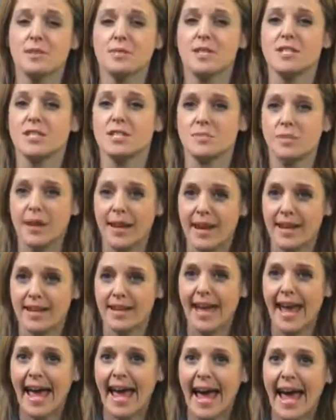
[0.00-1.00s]
The one-year
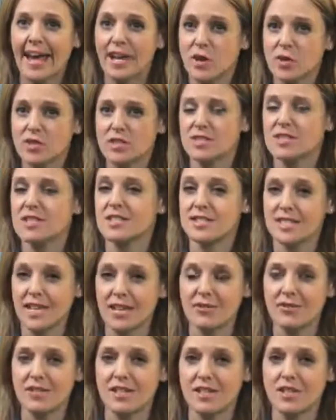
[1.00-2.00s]
follow-up assessment was
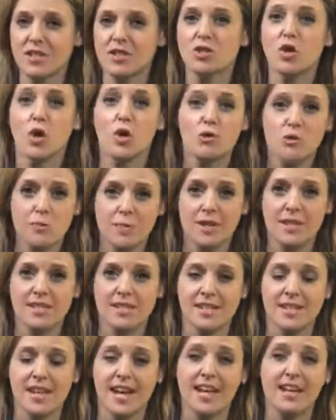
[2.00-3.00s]
carried out by a team
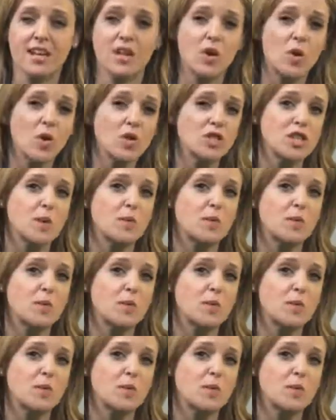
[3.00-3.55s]
in Spain